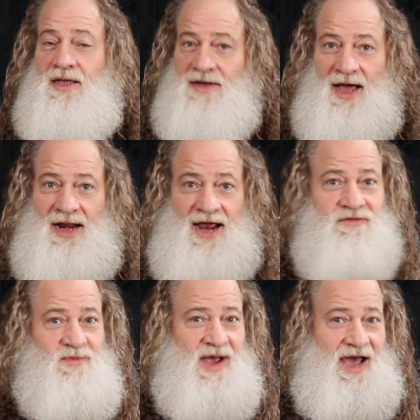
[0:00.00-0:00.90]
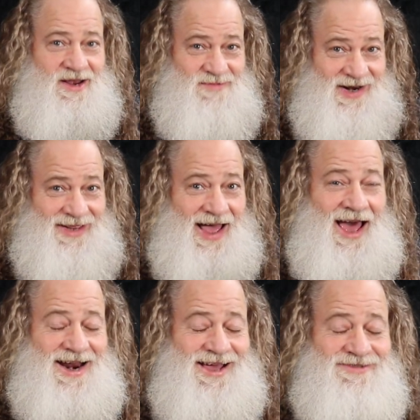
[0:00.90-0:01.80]
Not everybody, but a
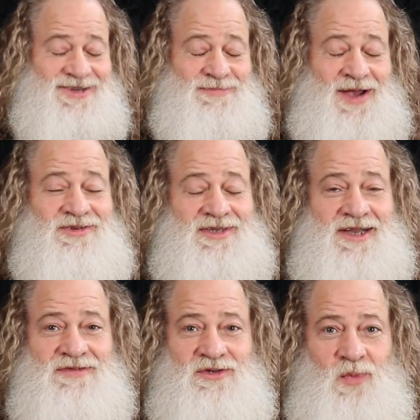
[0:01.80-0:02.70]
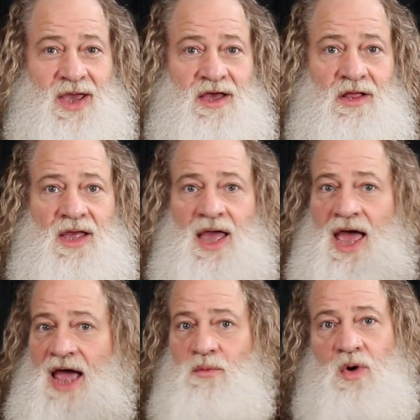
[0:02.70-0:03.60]
lot of us, most of us will,
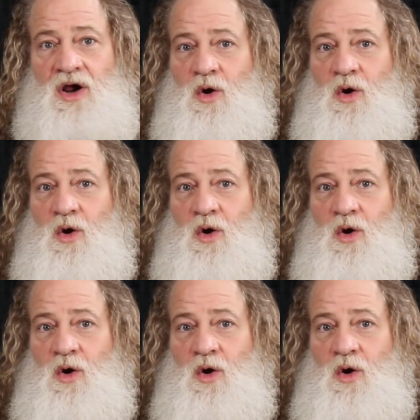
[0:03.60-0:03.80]
and we're